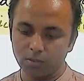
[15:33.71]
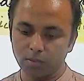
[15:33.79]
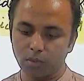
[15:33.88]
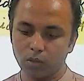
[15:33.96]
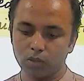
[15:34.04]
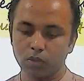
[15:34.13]

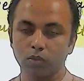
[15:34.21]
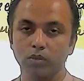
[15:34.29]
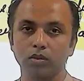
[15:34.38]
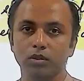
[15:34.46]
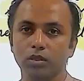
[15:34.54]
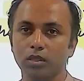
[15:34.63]

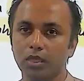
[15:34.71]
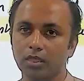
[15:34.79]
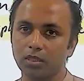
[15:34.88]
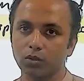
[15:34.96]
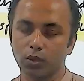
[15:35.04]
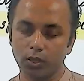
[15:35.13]
Monsoon
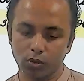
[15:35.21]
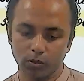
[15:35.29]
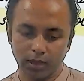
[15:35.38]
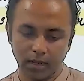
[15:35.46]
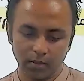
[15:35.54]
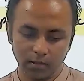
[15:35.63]
is going to
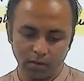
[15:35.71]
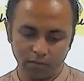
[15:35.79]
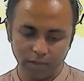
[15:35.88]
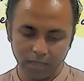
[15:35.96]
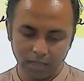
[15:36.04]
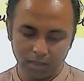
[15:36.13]
become
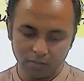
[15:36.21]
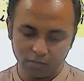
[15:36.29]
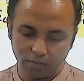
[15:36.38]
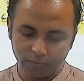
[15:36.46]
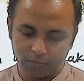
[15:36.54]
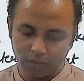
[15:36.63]
weak enough.
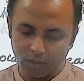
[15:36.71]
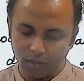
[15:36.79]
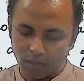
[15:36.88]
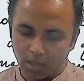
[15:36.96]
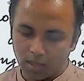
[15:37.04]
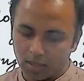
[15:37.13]

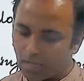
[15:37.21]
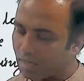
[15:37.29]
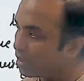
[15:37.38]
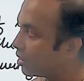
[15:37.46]
Then